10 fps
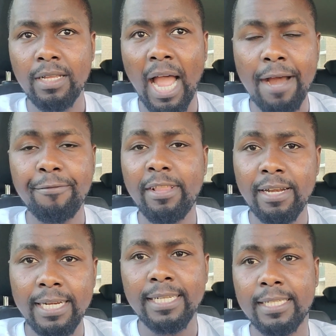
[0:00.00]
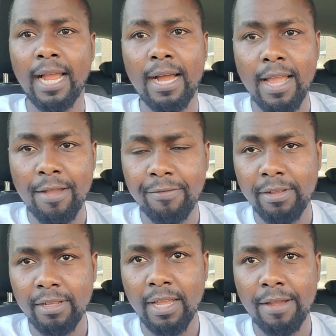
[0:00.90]
have the latest car
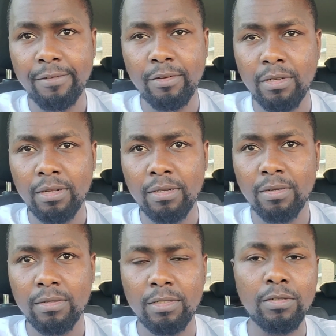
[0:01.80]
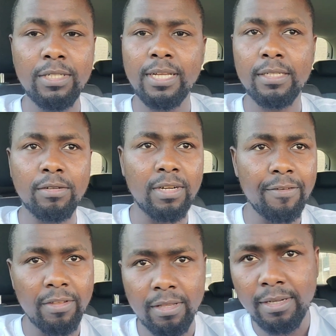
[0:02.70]
every 2 years or
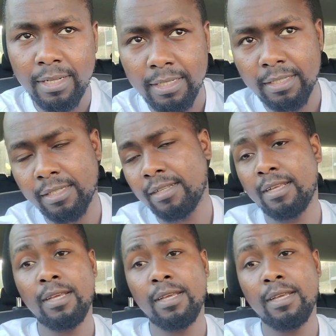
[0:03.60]
every 3 years,